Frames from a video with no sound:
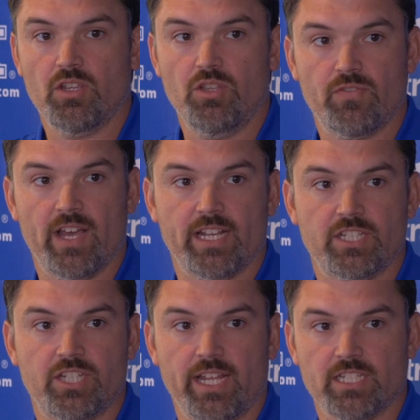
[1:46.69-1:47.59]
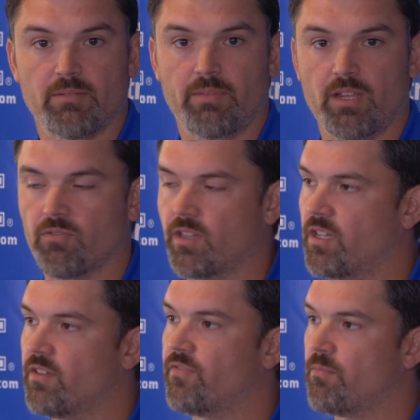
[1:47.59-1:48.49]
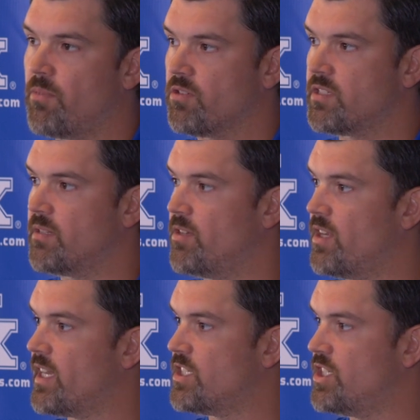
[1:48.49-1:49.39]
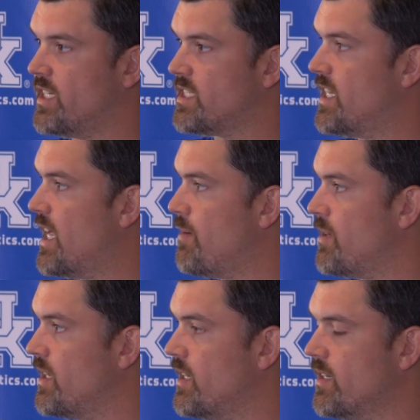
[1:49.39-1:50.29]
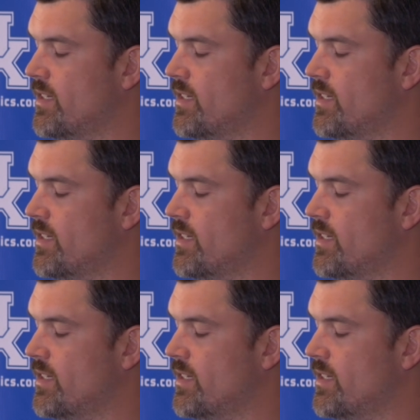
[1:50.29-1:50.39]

you've got a chance to be a really good football team. You got a chance to dominate.